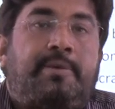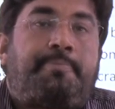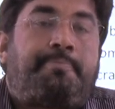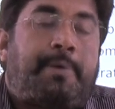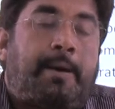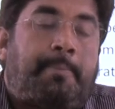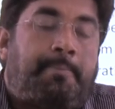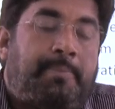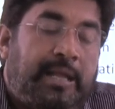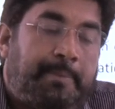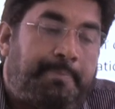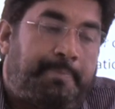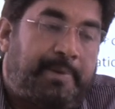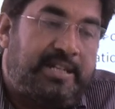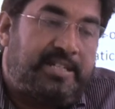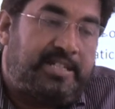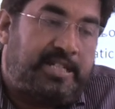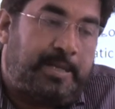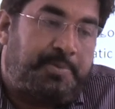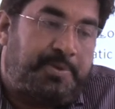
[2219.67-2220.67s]
the public
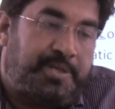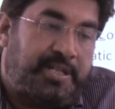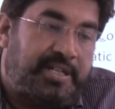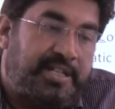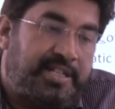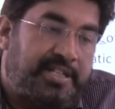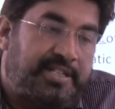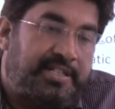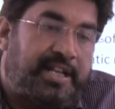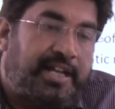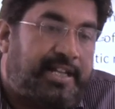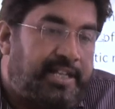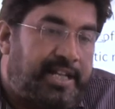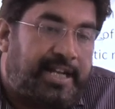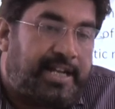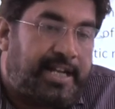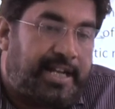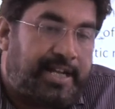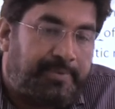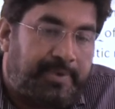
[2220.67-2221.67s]
perception is there
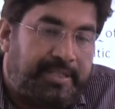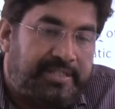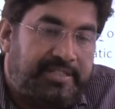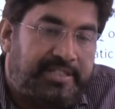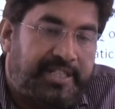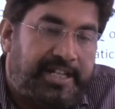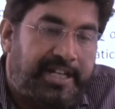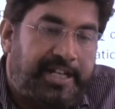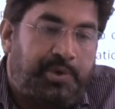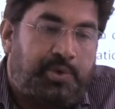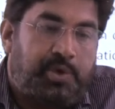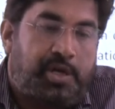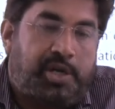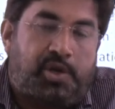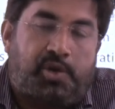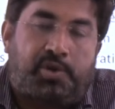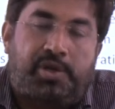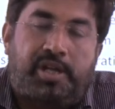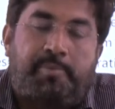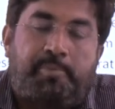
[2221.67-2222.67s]
that at one side you are
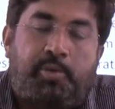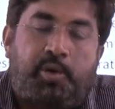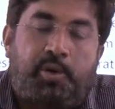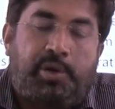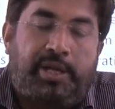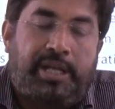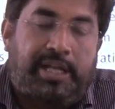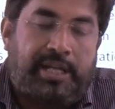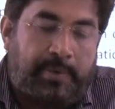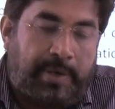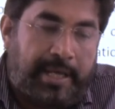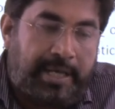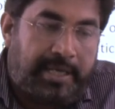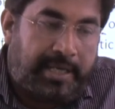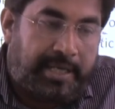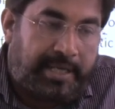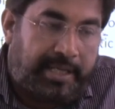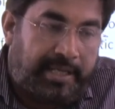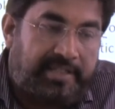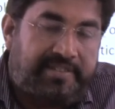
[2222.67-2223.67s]
talking about the
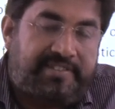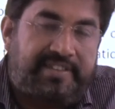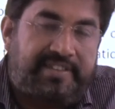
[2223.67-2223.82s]
equality. The